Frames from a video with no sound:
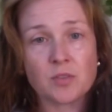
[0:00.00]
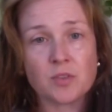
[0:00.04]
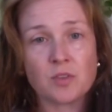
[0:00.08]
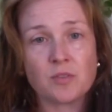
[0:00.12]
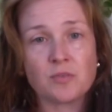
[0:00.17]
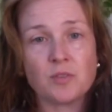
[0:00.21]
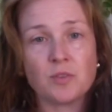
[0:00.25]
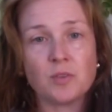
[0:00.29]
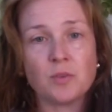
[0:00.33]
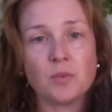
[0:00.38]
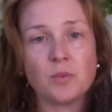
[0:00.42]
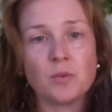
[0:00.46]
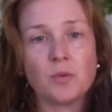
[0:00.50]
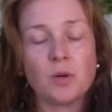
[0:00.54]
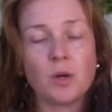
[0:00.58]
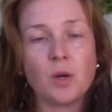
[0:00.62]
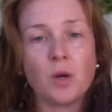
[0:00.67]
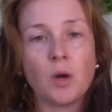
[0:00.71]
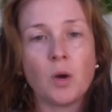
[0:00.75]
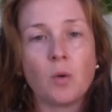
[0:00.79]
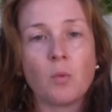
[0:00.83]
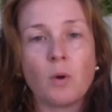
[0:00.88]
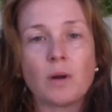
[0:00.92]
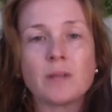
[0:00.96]
So if you
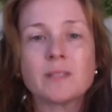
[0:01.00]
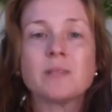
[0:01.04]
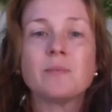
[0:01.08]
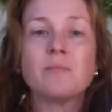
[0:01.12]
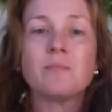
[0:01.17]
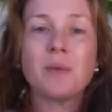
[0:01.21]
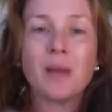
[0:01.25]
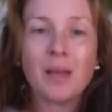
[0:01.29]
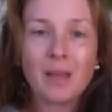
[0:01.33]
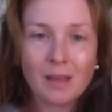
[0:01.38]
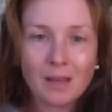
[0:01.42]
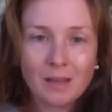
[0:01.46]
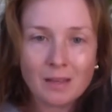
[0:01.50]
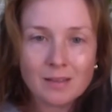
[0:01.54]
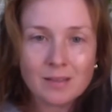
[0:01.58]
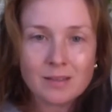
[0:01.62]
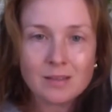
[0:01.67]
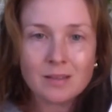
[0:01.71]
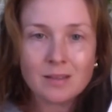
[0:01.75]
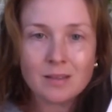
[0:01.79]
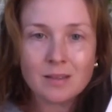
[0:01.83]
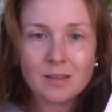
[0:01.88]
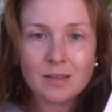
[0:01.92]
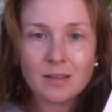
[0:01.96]
want to
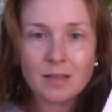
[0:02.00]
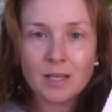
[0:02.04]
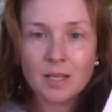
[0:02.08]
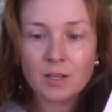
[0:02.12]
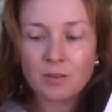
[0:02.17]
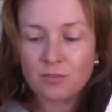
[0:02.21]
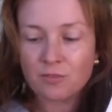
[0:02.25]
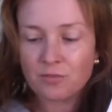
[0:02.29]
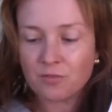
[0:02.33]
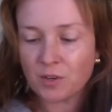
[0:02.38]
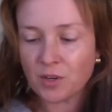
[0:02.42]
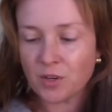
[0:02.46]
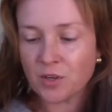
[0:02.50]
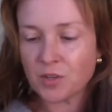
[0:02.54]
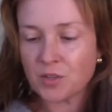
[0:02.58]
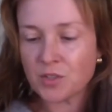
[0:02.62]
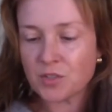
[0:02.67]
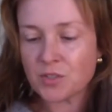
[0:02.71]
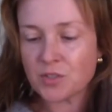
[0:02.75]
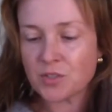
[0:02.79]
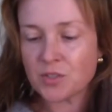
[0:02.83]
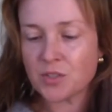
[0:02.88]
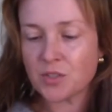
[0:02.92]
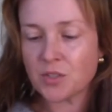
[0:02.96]
paint it
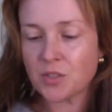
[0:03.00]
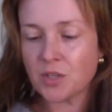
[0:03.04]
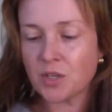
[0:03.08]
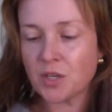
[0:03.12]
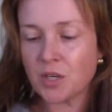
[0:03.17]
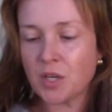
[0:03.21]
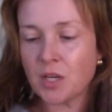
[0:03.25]
first,